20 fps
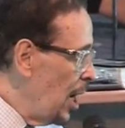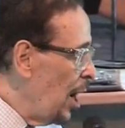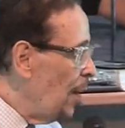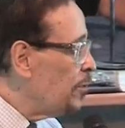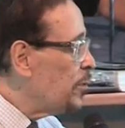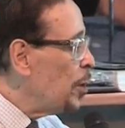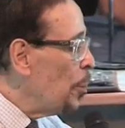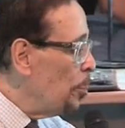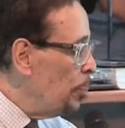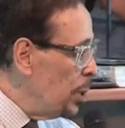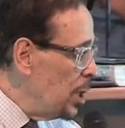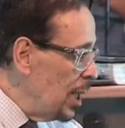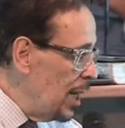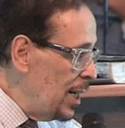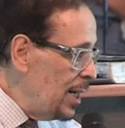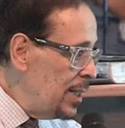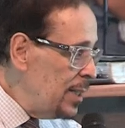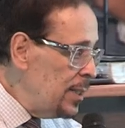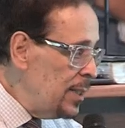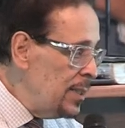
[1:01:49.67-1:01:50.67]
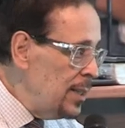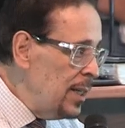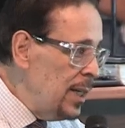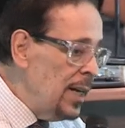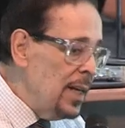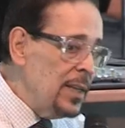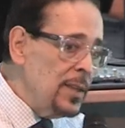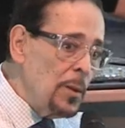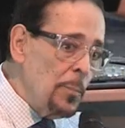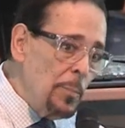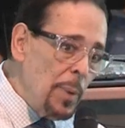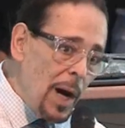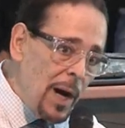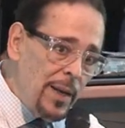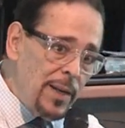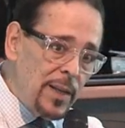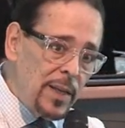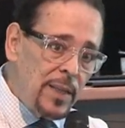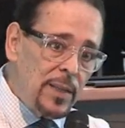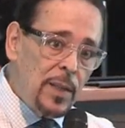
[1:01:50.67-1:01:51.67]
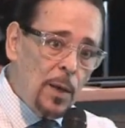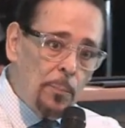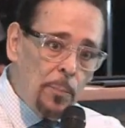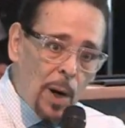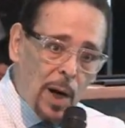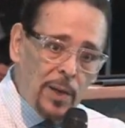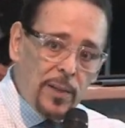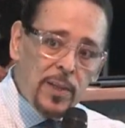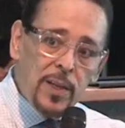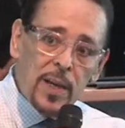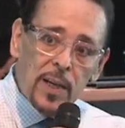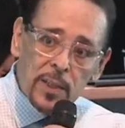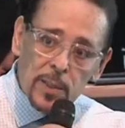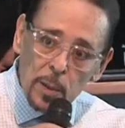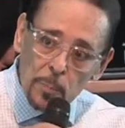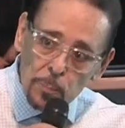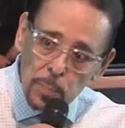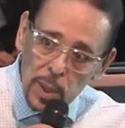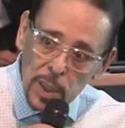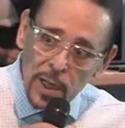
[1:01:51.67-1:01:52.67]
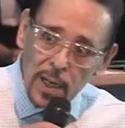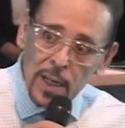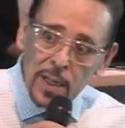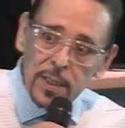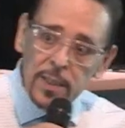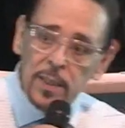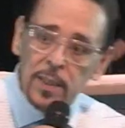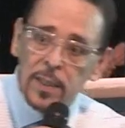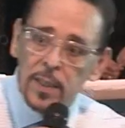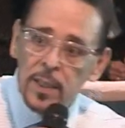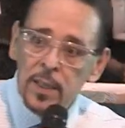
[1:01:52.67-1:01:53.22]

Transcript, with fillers: of the blood and the body, the body and the blood